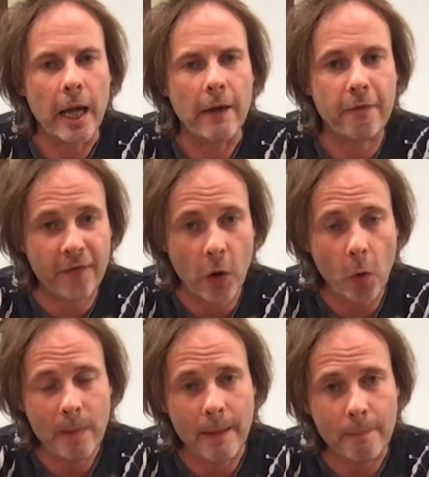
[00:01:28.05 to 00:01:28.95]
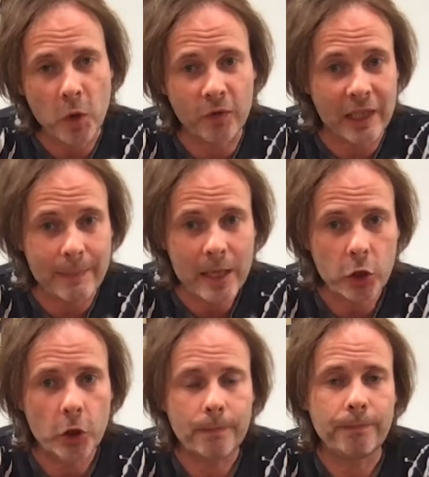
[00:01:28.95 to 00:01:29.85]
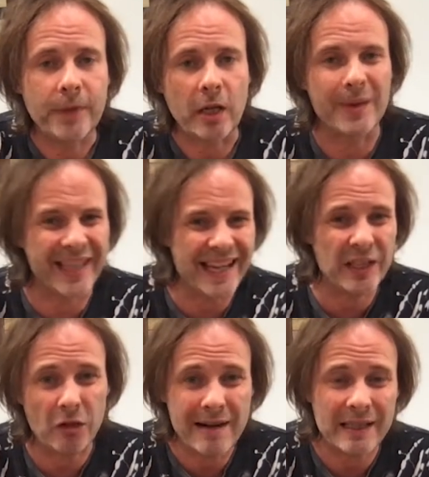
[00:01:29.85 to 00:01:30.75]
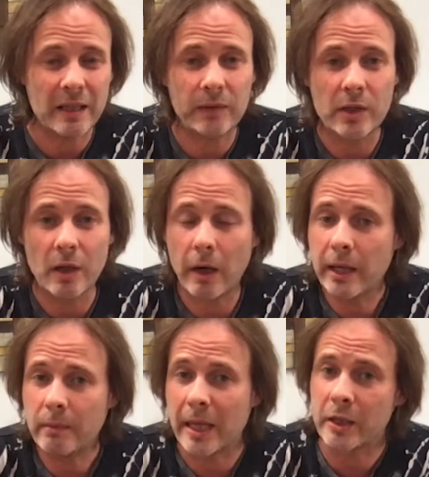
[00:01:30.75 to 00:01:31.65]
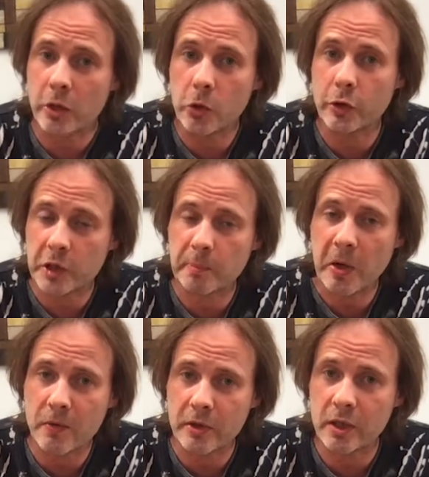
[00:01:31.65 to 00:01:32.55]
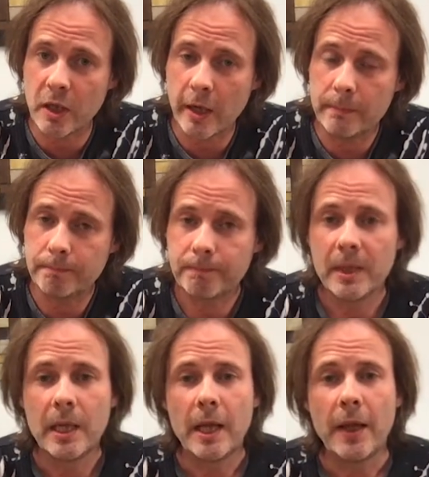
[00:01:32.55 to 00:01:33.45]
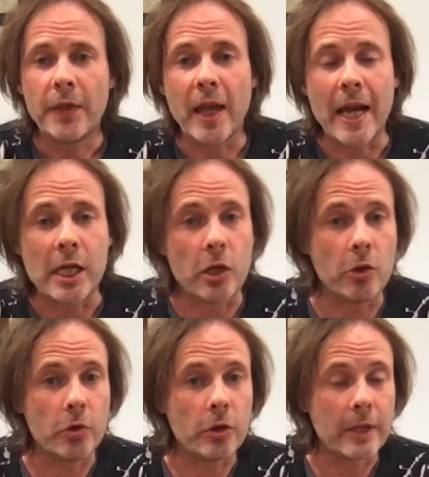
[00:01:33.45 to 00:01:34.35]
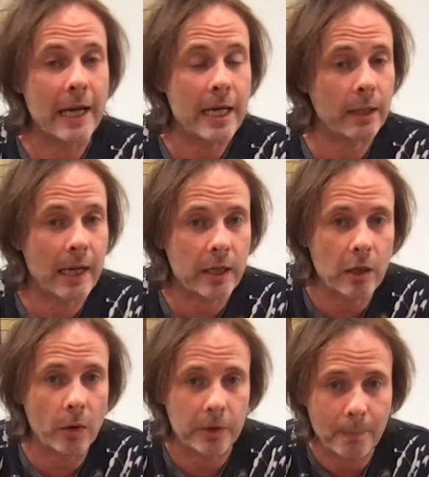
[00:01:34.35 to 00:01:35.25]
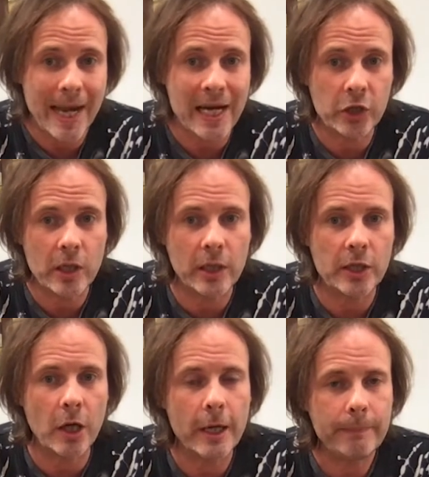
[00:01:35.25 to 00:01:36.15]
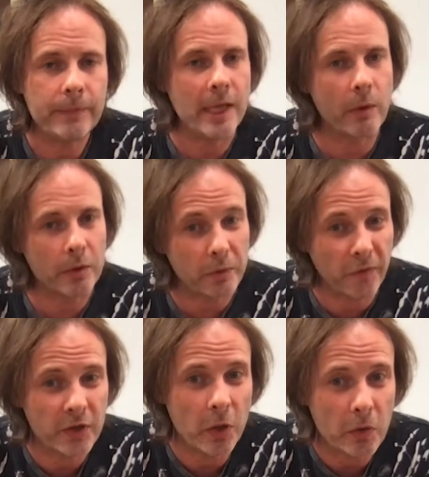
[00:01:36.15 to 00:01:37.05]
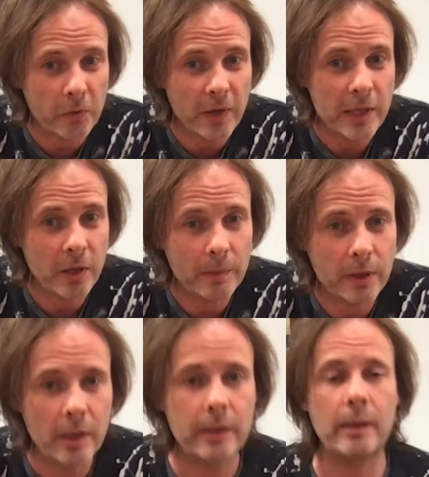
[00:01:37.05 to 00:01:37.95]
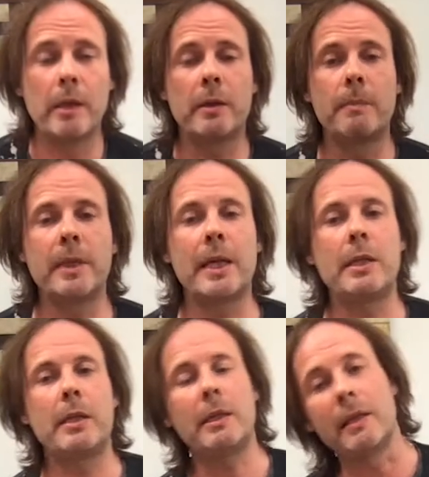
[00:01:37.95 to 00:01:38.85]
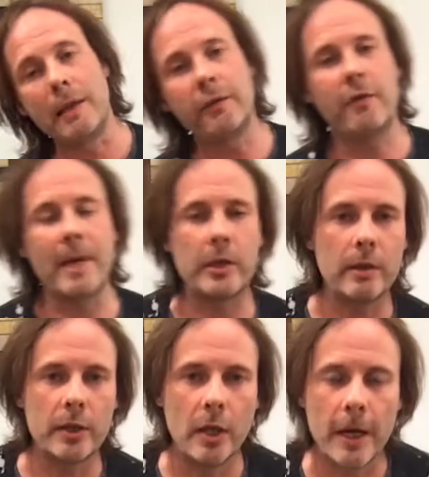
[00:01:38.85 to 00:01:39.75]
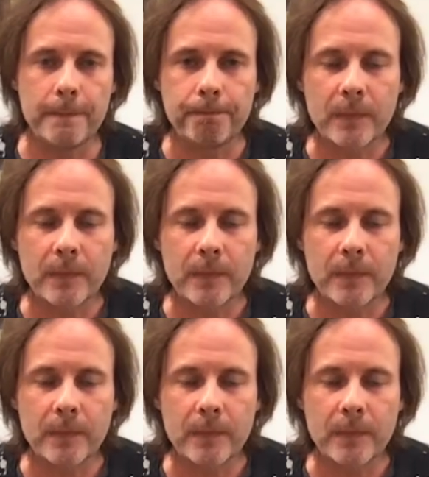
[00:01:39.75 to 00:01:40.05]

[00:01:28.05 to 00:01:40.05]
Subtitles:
film and moving image. They go into interactive design and user experience design. They can go on to packaging design. They go on to photography in some cases, and information design.